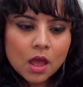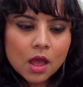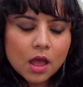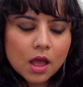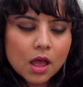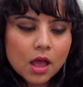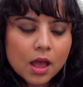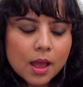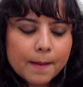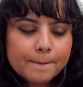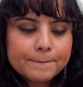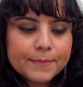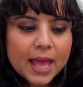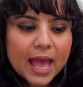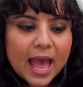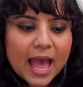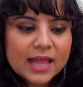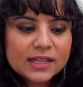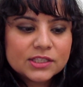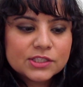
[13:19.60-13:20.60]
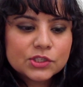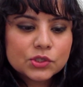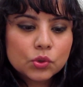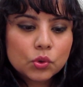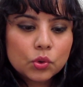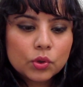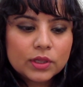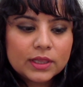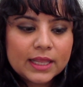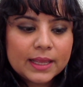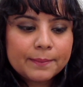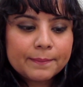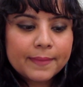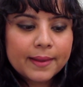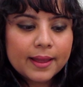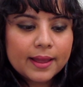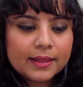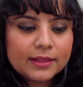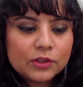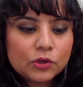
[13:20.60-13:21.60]
And so they,
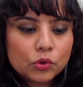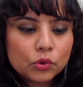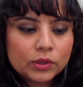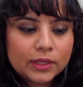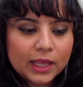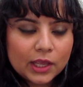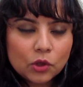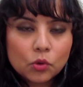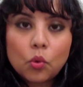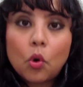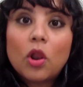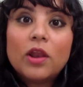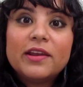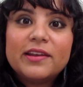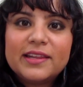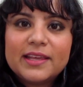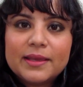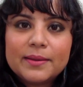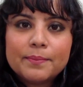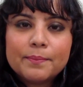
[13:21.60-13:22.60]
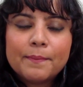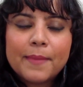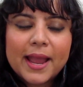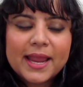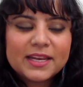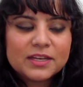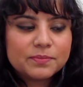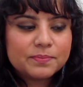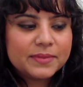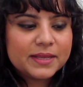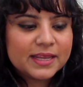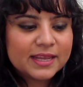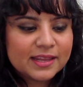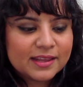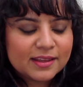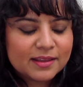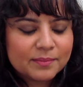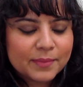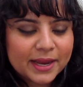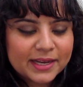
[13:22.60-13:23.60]
you know, their quality
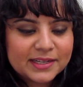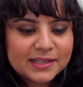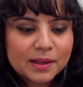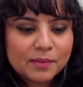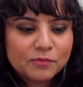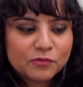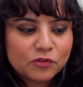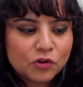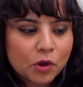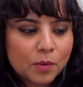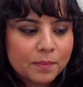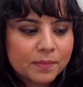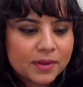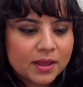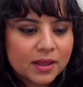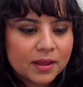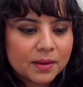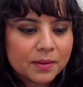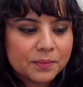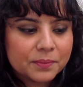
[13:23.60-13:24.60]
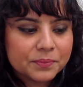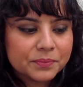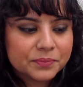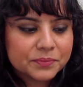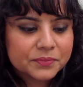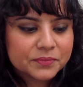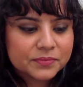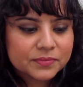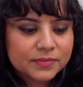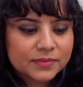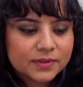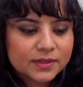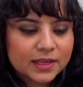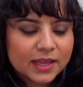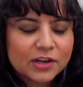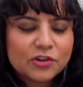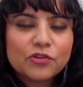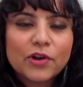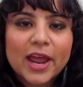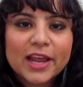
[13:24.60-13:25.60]
might come from
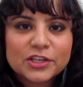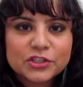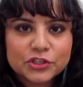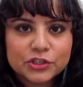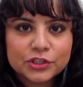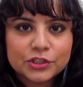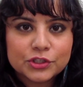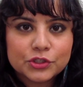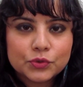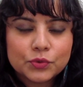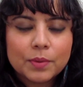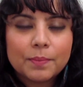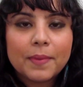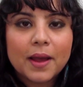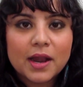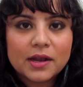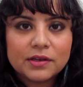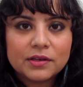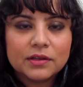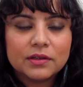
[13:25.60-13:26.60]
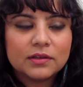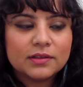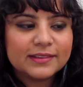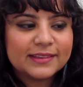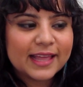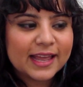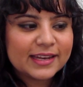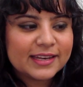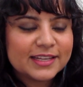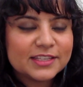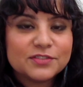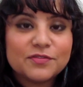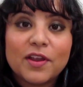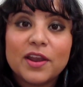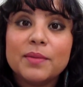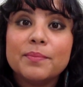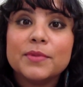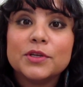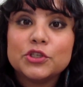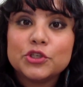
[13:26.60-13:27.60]
attraction to a partner that is
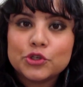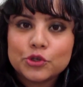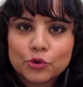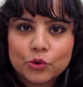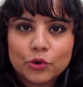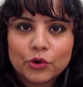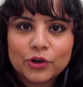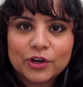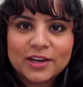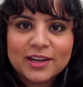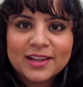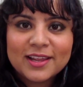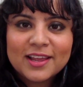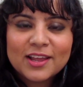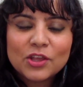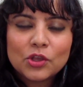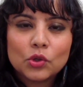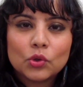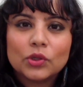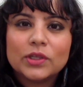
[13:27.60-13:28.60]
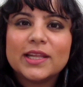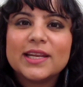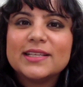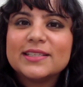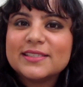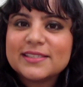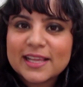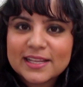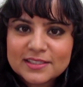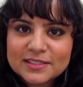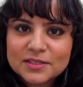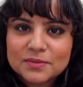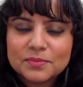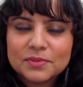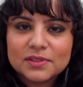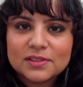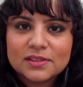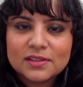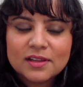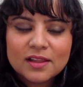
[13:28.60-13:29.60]
very mature, you know, that is
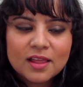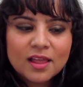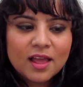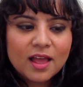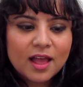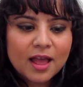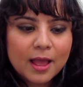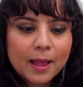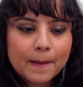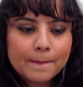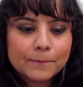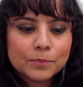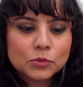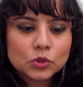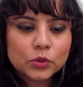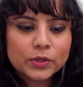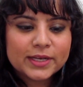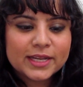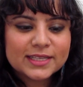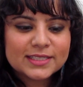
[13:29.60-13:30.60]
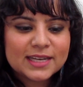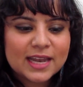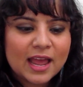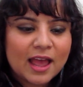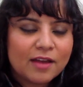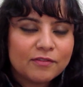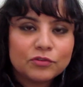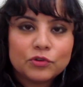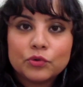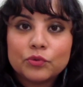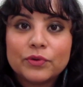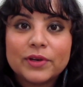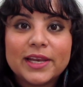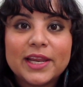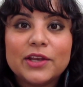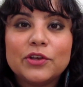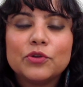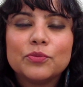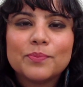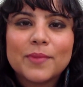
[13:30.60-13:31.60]
sensible. So it doesn't have to
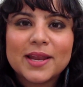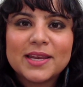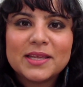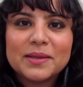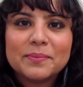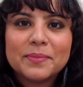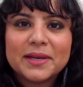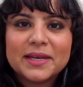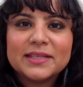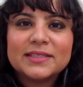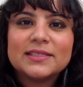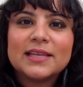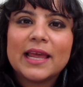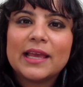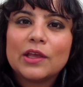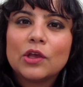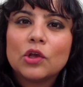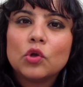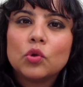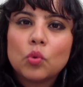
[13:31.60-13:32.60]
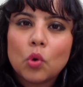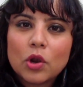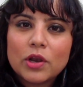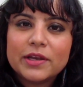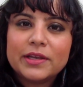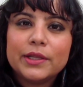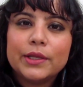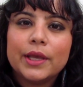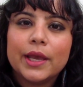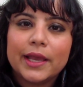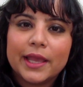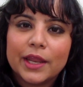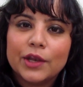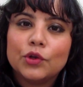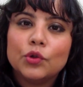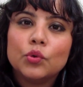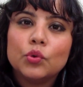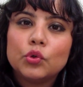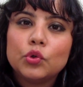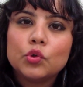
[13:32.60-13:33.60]
relate to money, but it's like a quality,
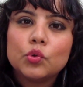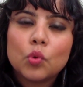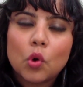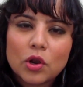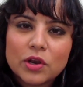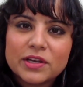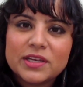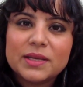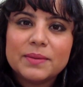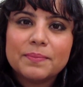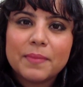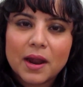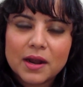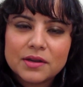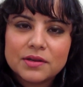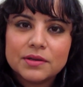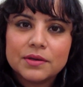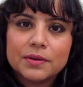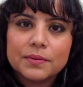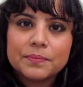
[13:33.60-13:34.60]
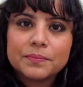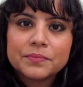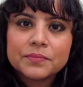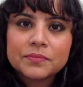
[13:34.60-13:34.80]
again, good quality partner.